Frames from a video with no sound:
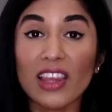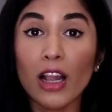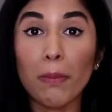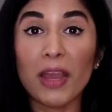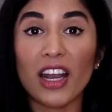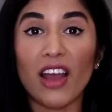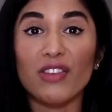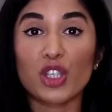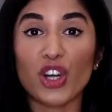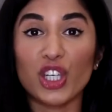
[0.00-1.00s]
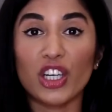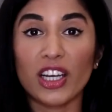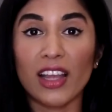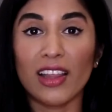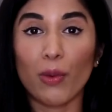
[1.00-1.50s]
little bit of starchy
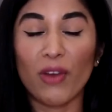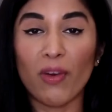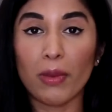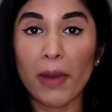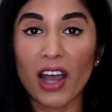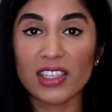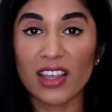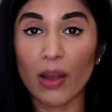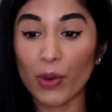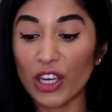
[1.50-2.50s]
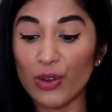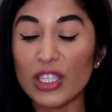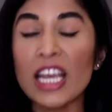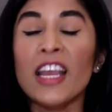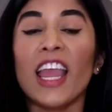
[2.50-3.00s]
cooking liquid from the pasta that we
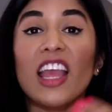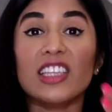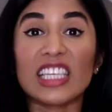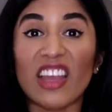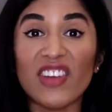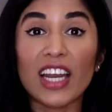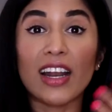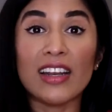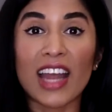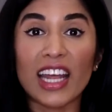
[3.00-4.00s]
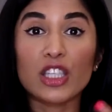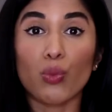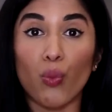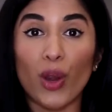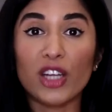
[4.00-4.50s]
use. It's given it a nice,
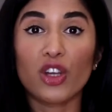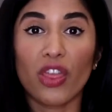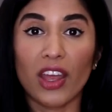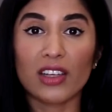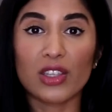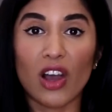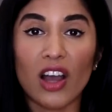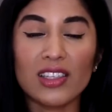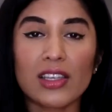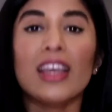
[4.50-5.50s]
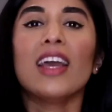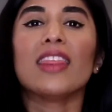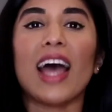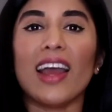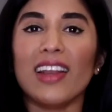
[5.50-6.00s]
rich, thick sauce
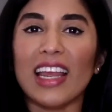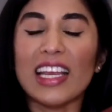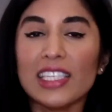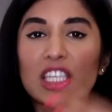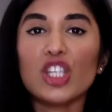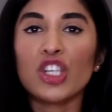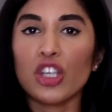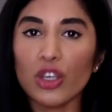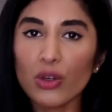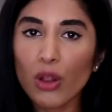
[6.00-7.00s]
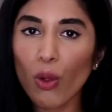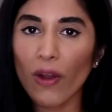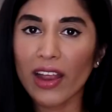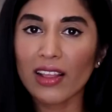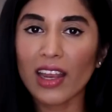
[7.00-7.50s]
that isn't too
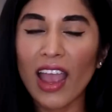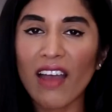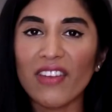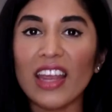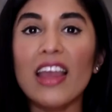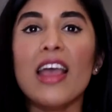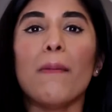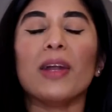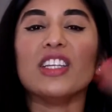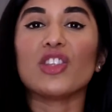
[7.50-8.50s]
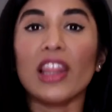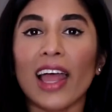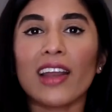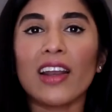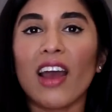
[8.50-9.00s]
cloyingly heavy, but is
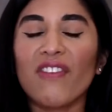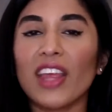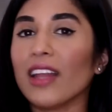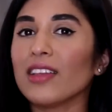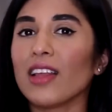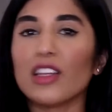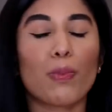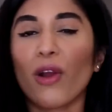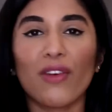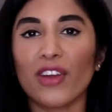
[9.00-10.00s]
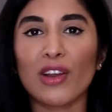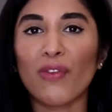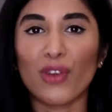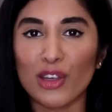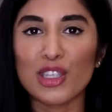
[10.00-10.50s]
light enough that it's perfect
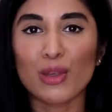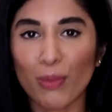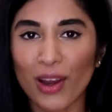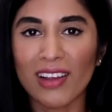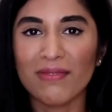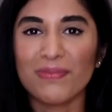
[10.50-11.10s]
for the spring.